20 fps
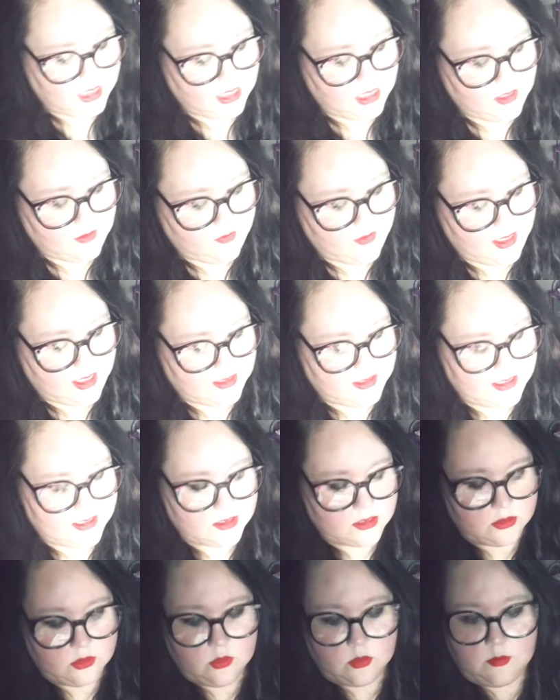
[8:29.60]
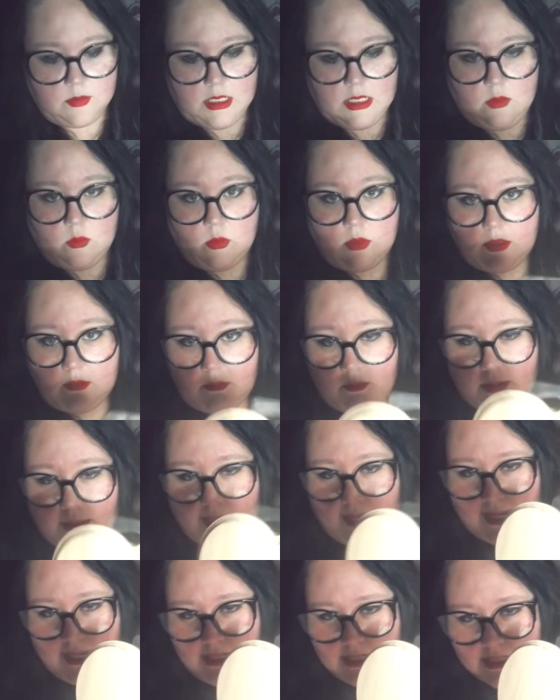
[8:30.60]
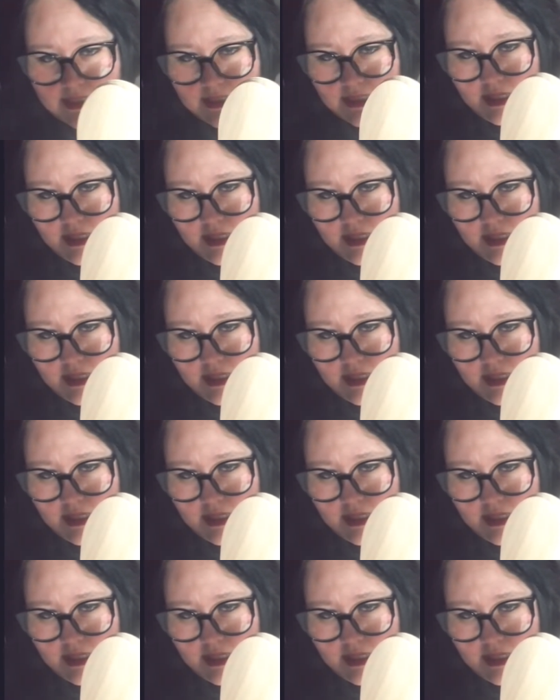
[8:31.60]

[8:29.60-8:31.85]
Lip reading: they had these little mini wooden plaques